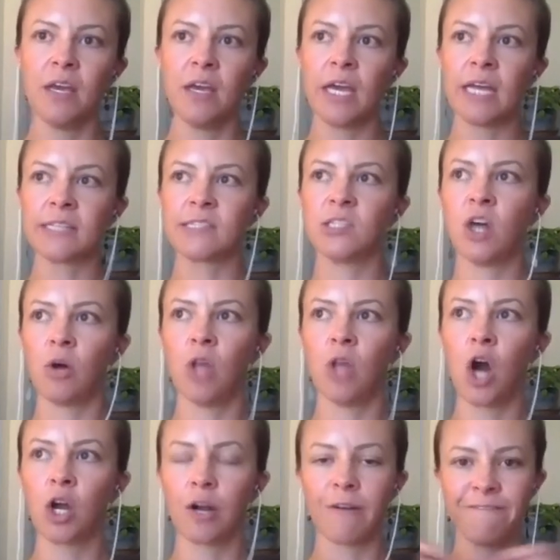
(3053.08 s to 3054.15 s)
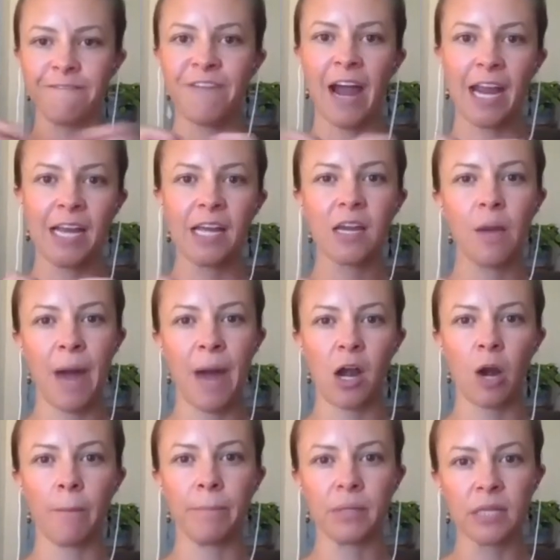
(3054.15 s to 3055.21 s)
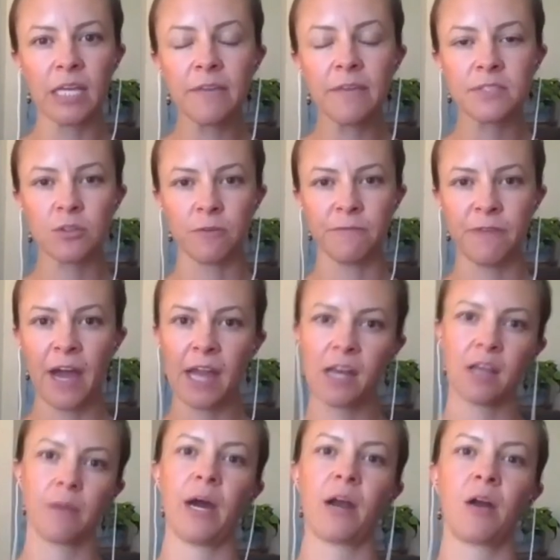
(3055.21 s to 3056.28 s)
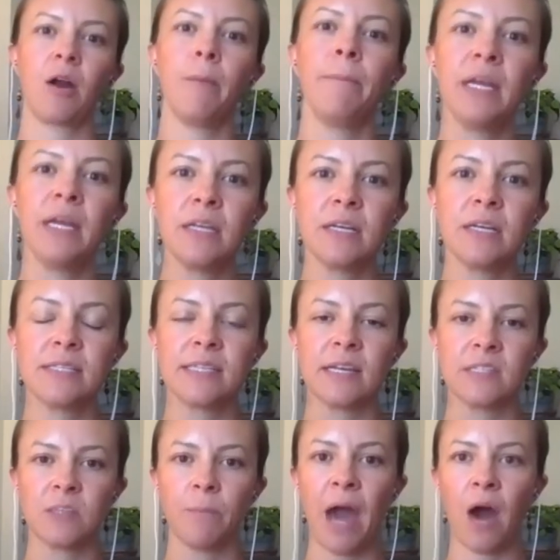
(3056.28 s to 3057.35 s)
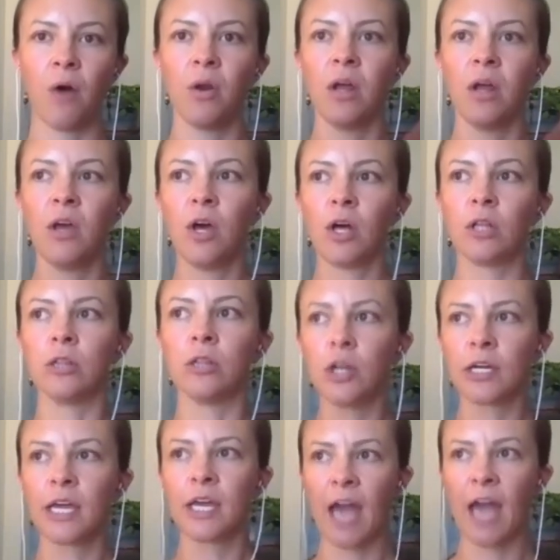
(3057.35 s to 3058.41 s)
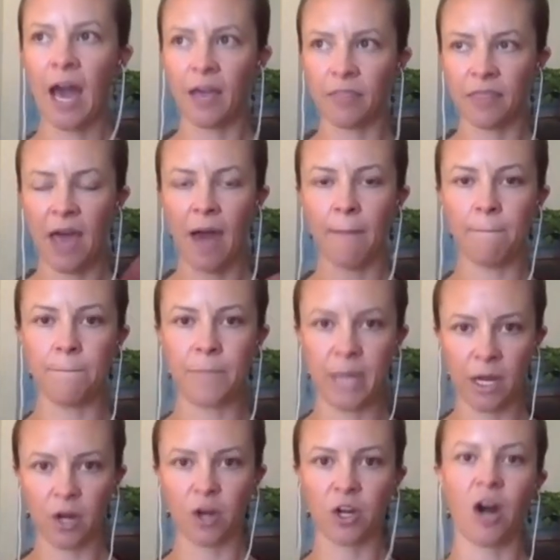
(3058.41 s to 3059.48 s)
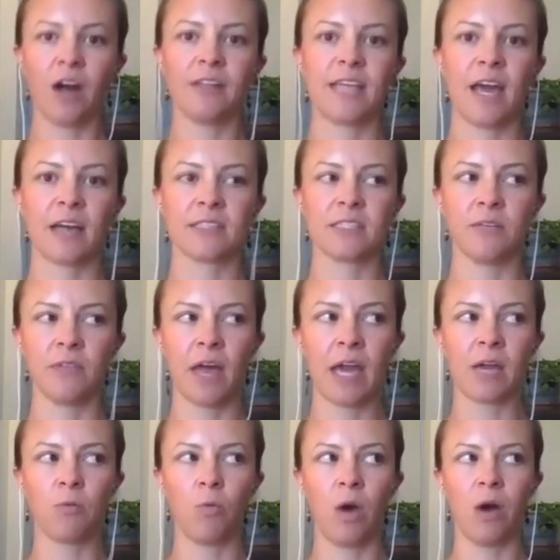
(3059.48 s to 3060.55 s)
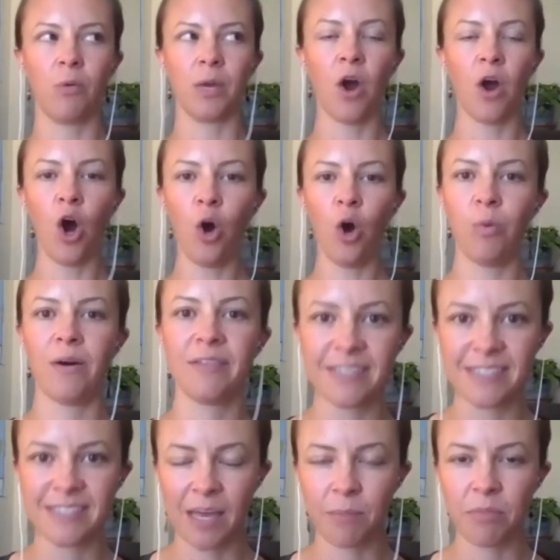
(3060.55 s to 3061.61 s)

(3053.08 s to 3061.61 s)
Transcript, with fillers: it's no longer fighting about our beliefs or fighting about our opinions. It's about looking at that bigger context of like, well, we all want the same